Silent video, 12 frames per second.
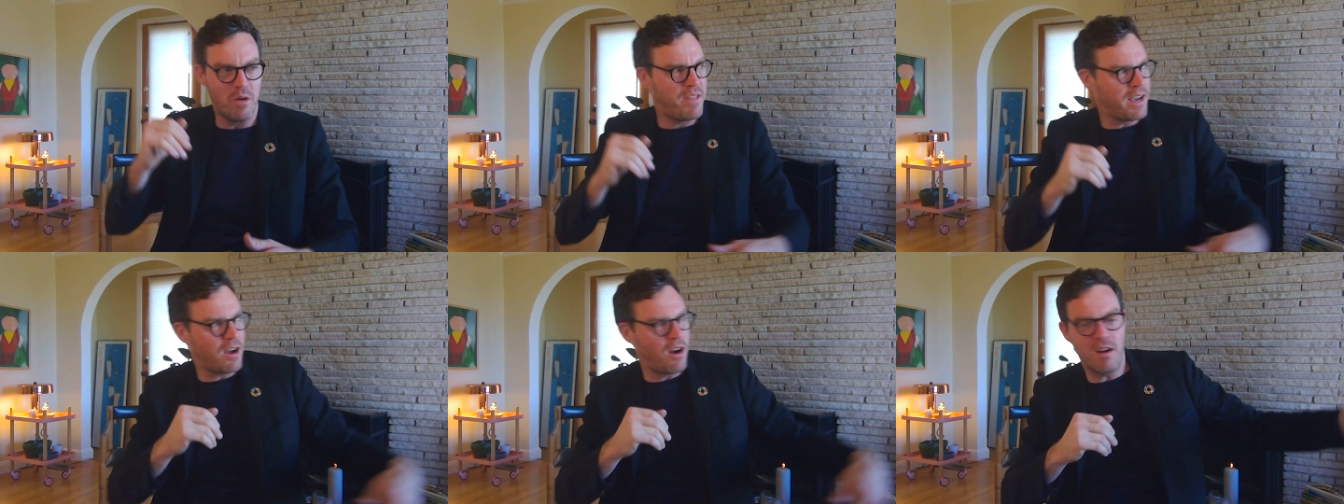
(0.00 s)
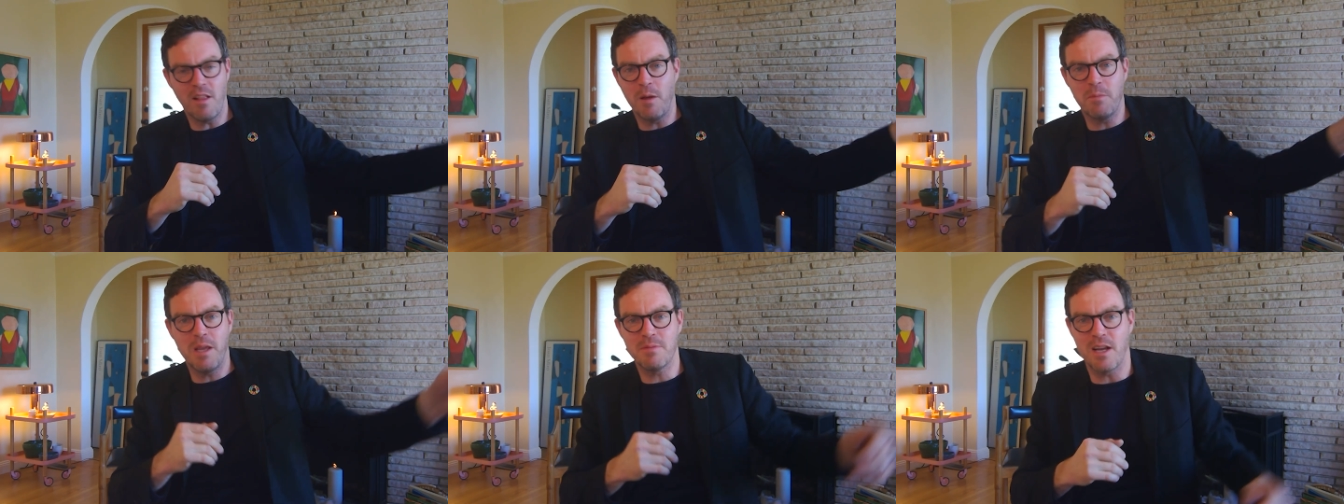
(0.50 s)
If that car
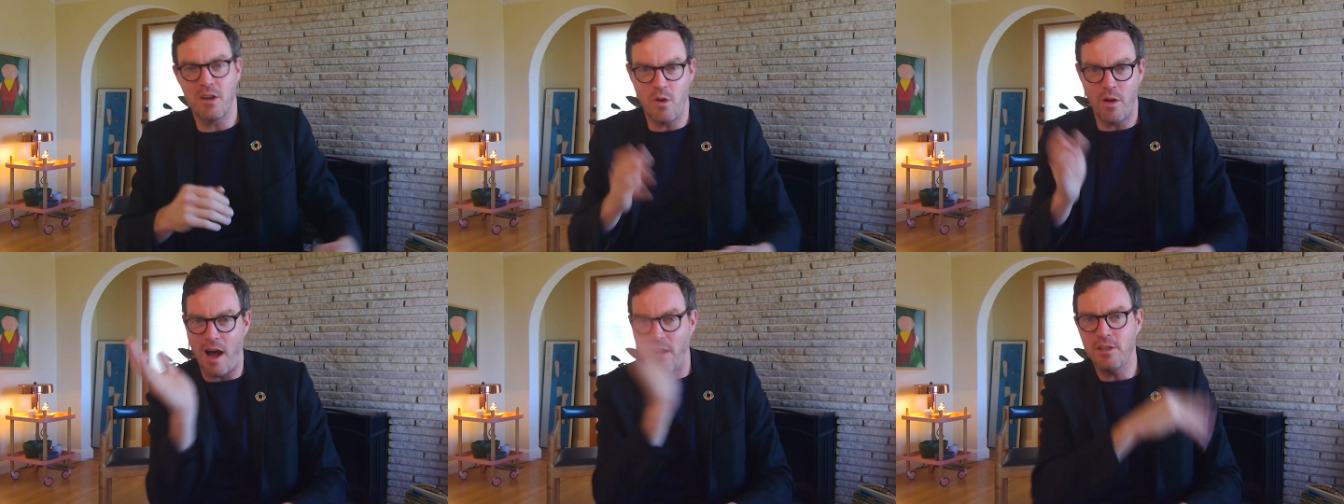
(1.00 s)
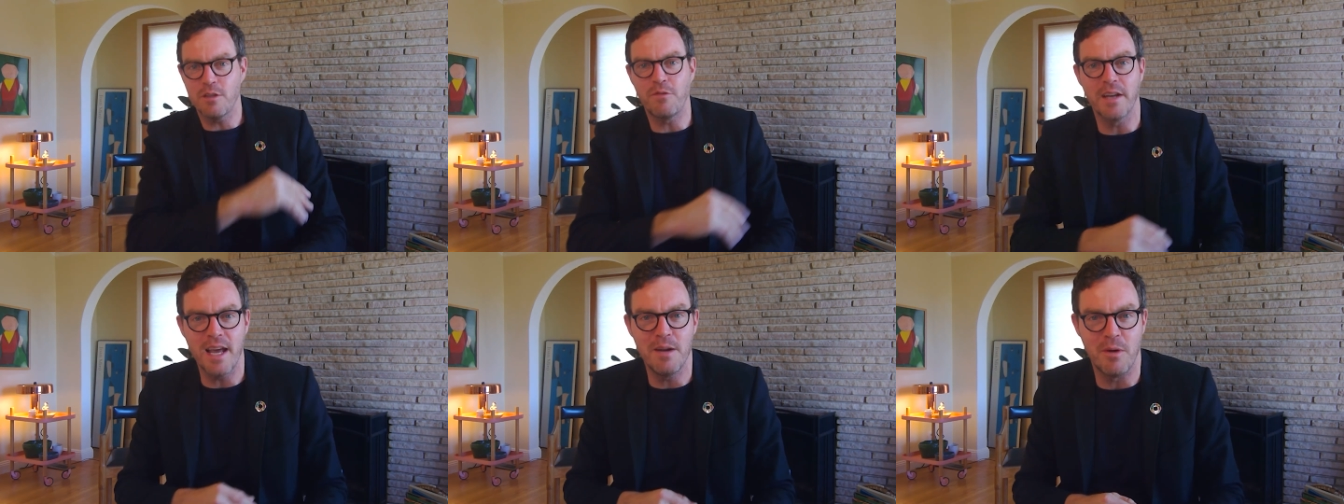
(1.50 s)
alarm keeps on going, I'll just
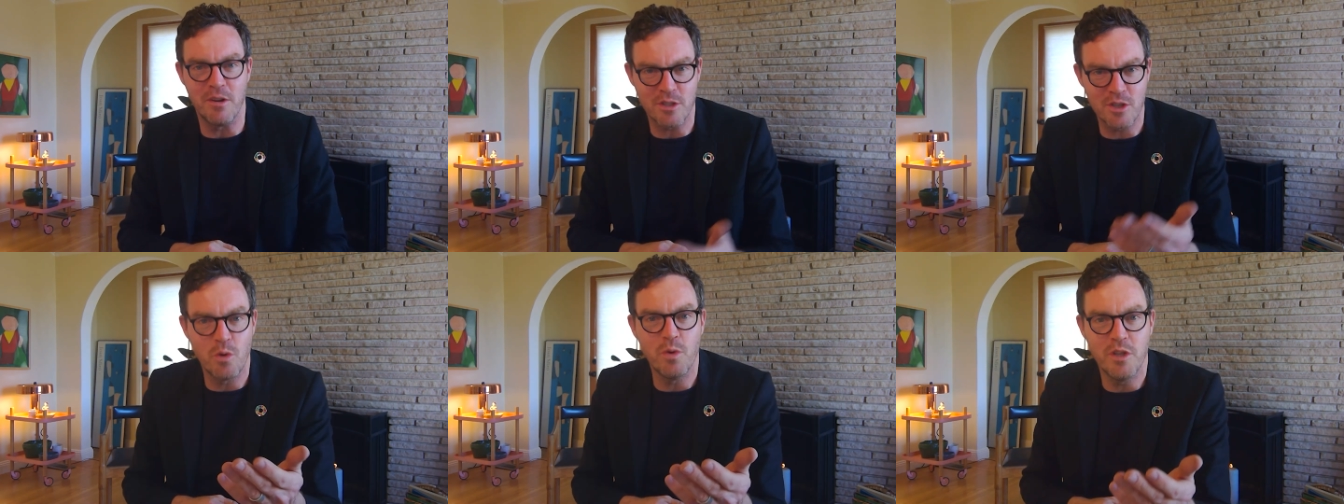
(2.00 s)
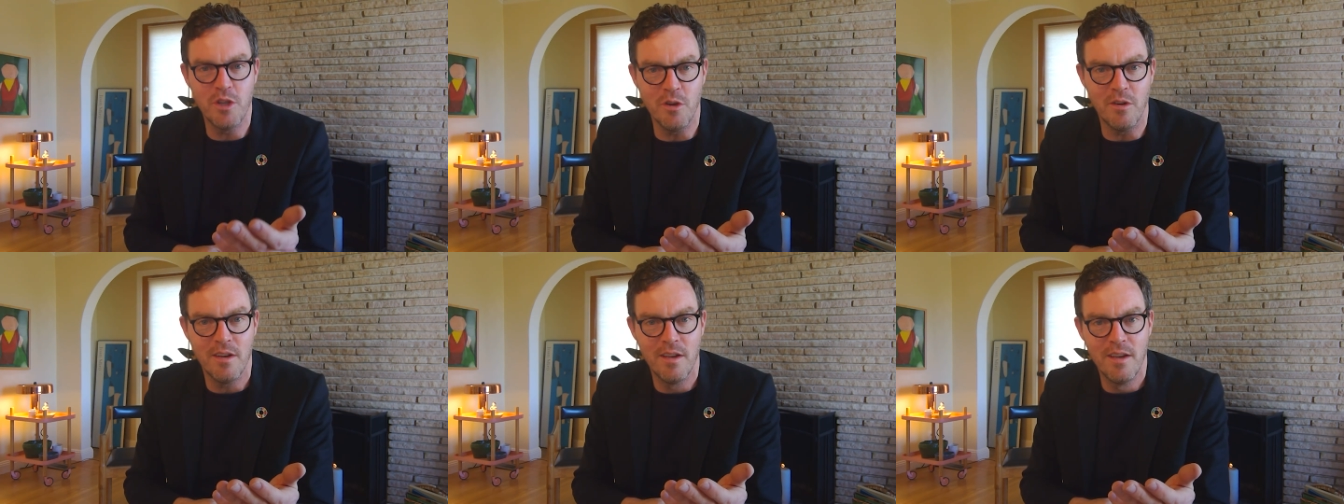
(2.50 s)
forget about it. So will you.